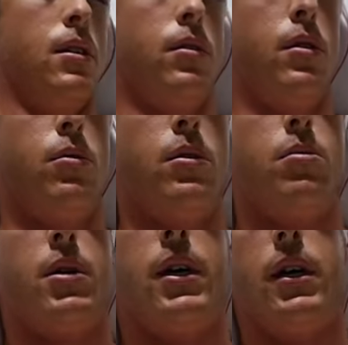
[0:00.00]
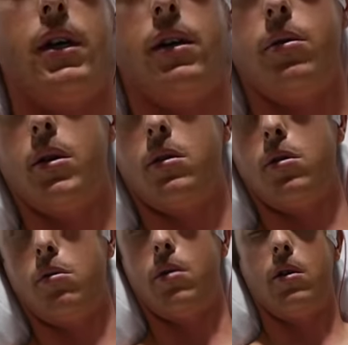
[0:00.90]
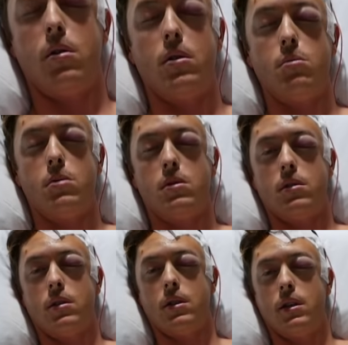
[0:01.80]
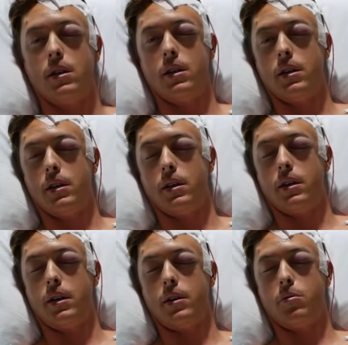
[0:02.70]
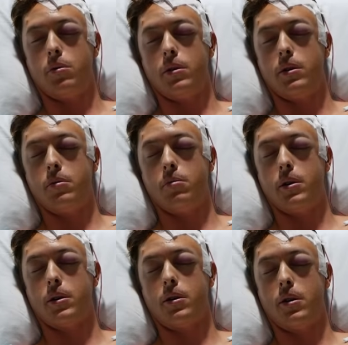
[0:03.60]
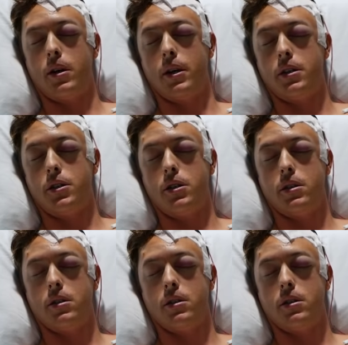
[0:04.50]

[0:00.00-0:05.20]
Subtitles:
I got one in my head, I've got two in my arms, I had one in my crotch.